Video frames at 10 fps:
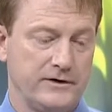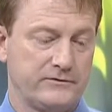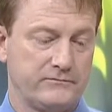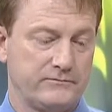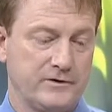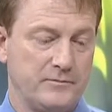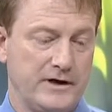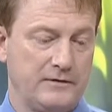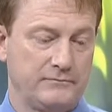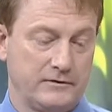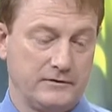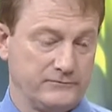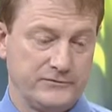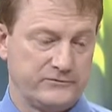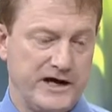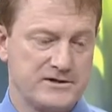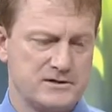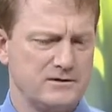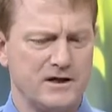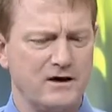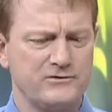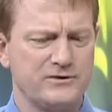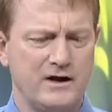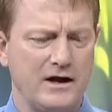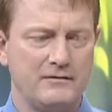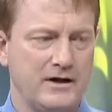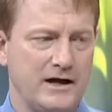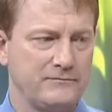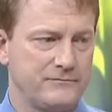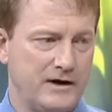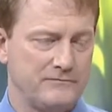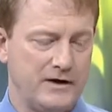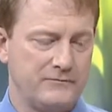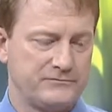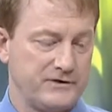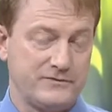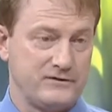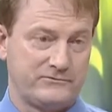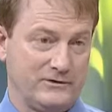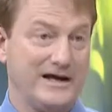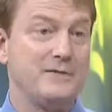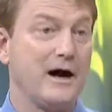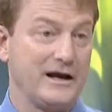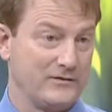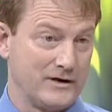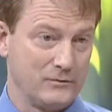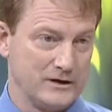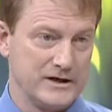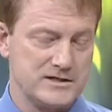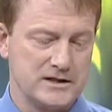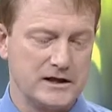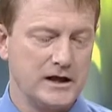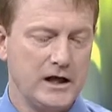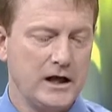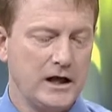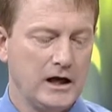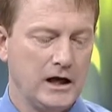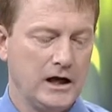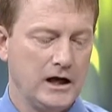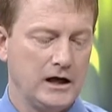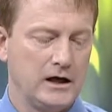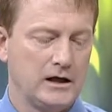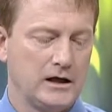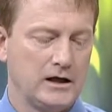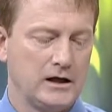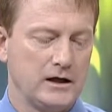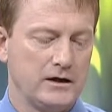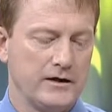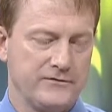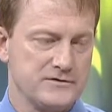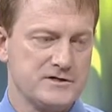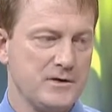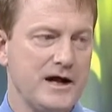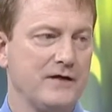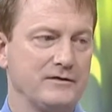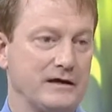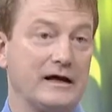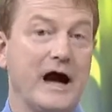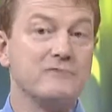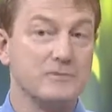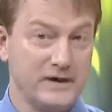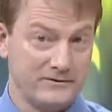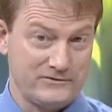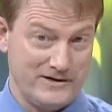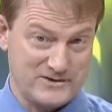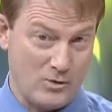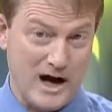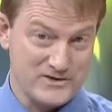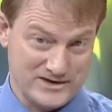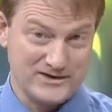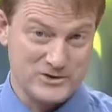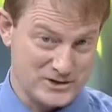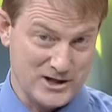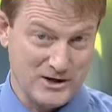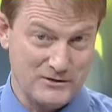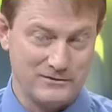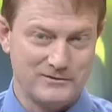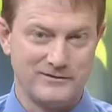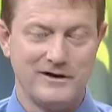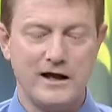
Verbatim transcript: that somebody decides to do that. Also, and, and I've, I've, I've, said this to anybody that will listen, uh, if there's somebody out in the government that's watching this show.